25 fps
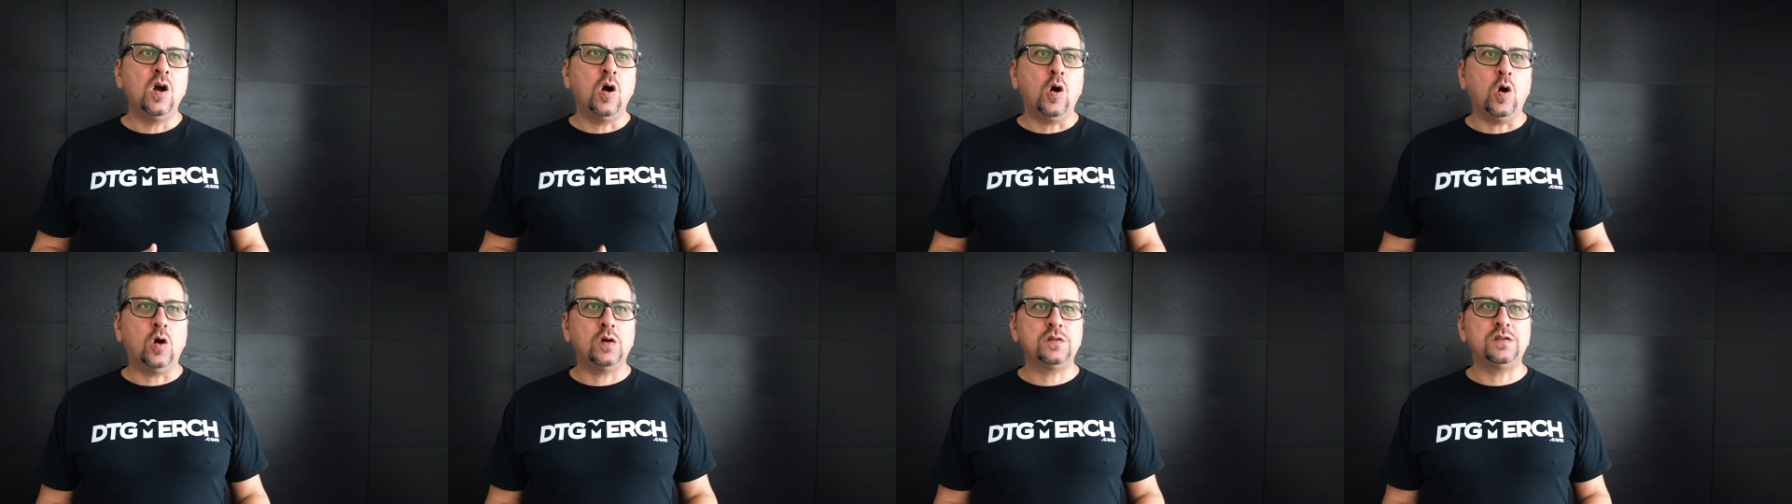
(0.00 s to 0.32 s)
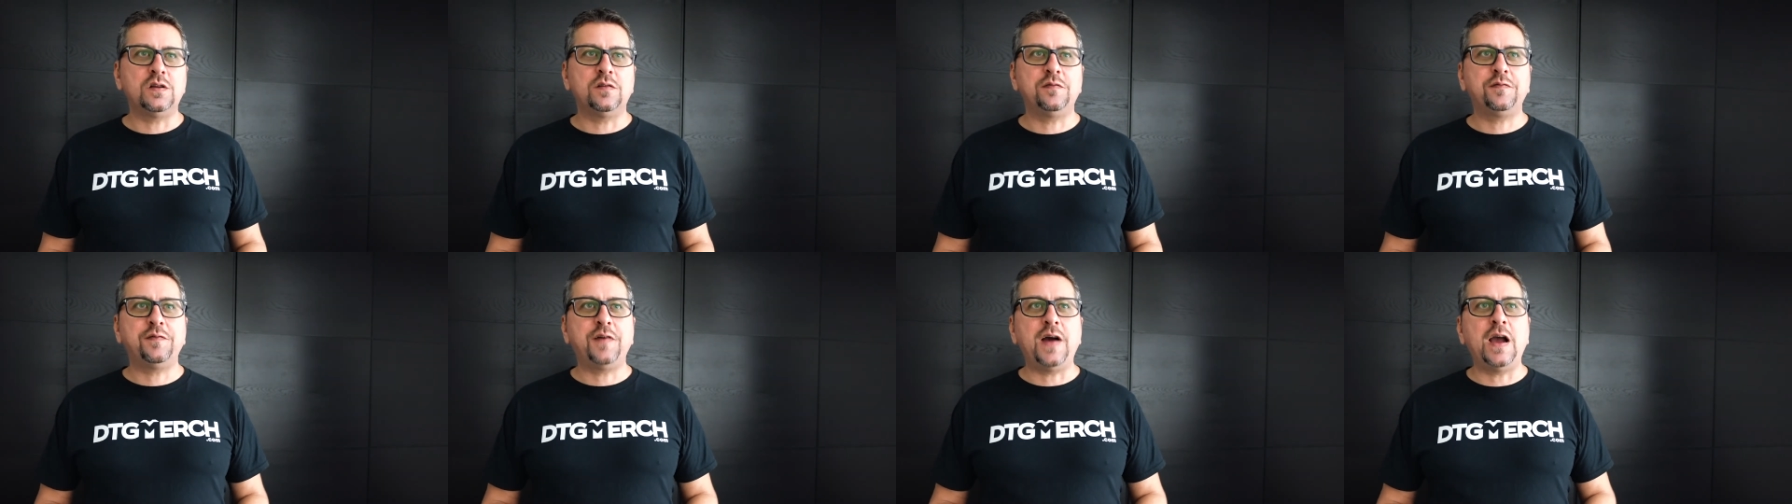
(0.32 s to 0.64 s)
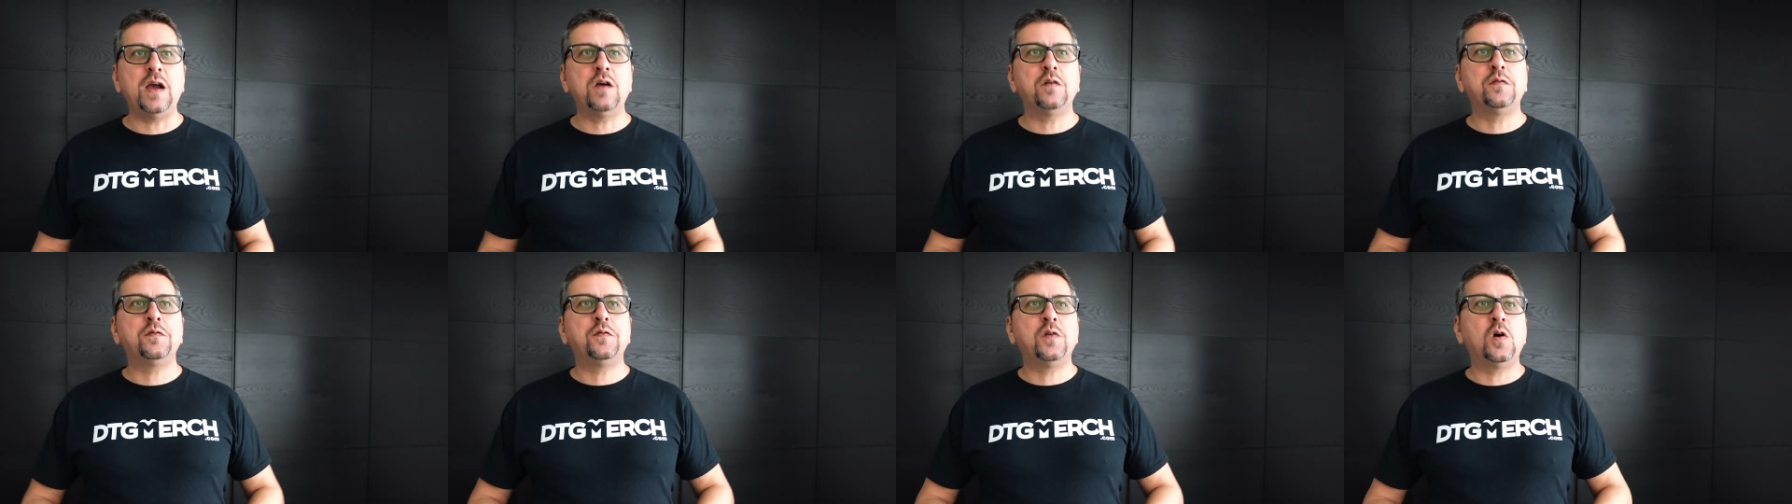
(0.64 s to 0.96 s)
Other
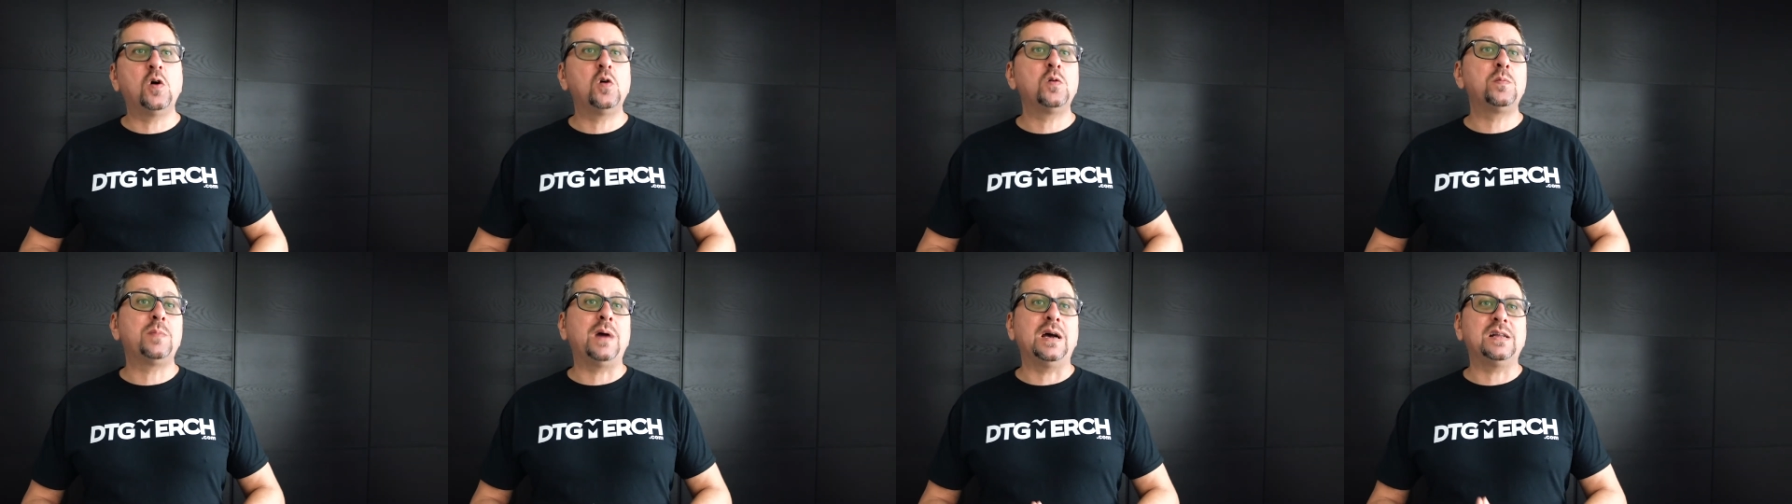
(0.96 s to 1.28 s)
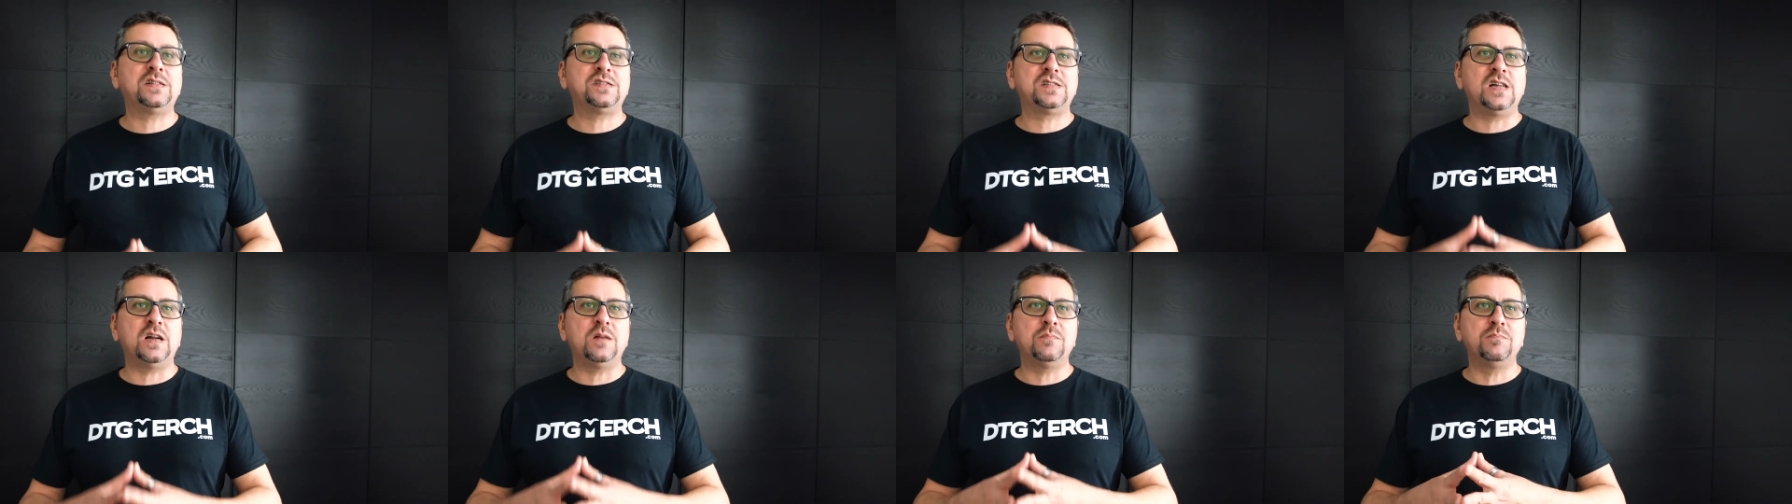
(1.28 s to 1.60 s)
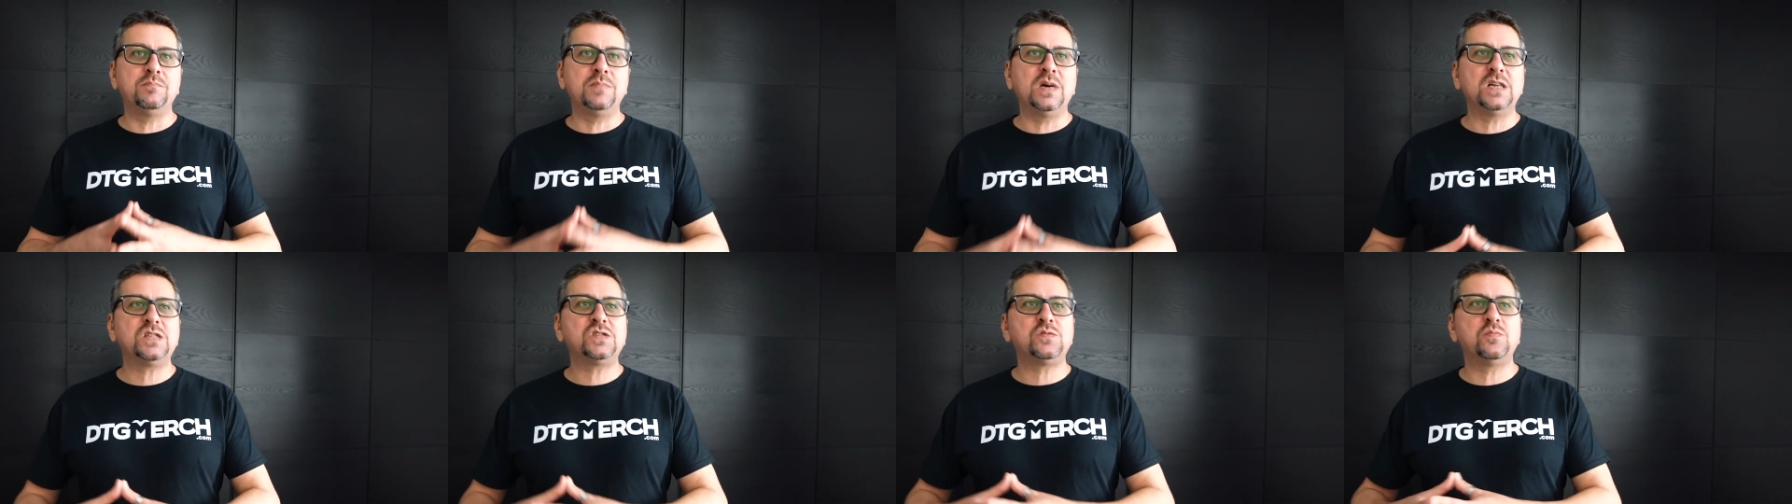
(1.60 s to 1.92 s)
file formats are
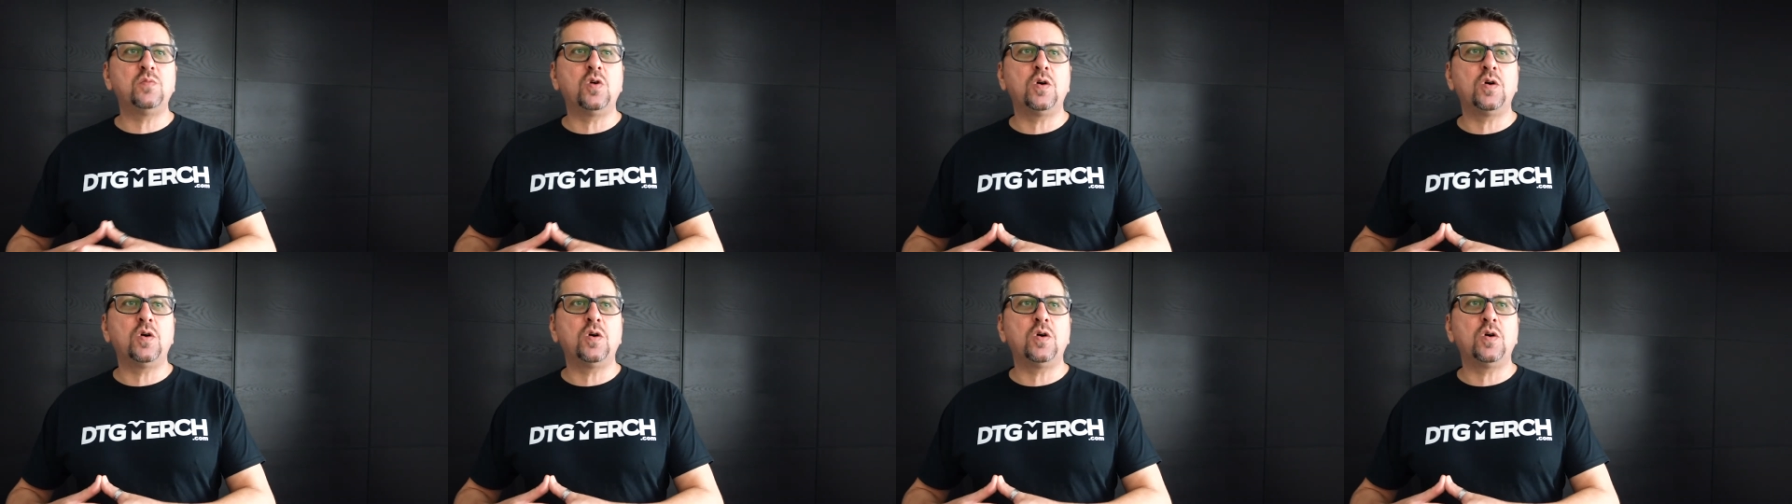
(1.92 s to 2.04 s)
much